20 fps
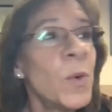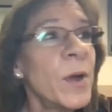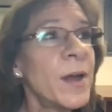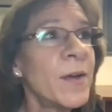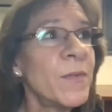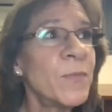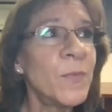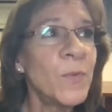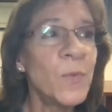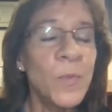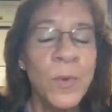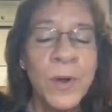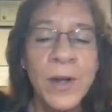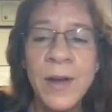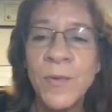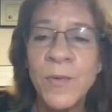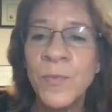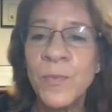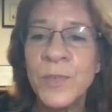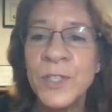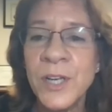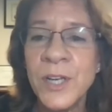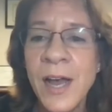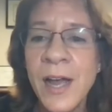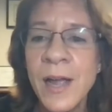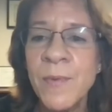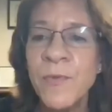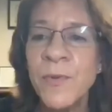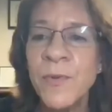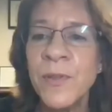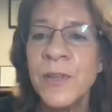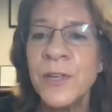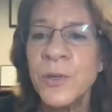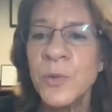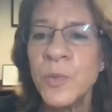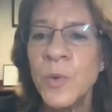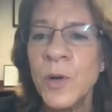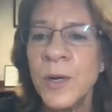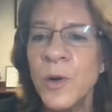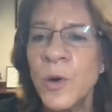we have we have time for
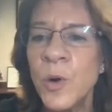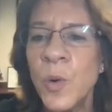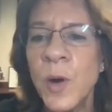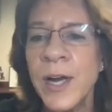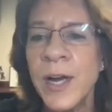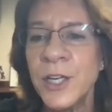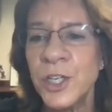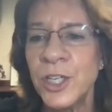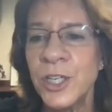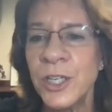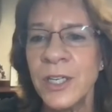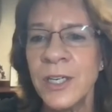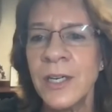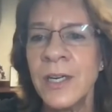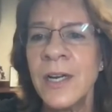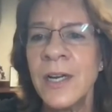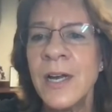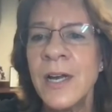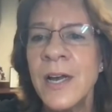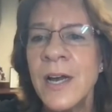this one question,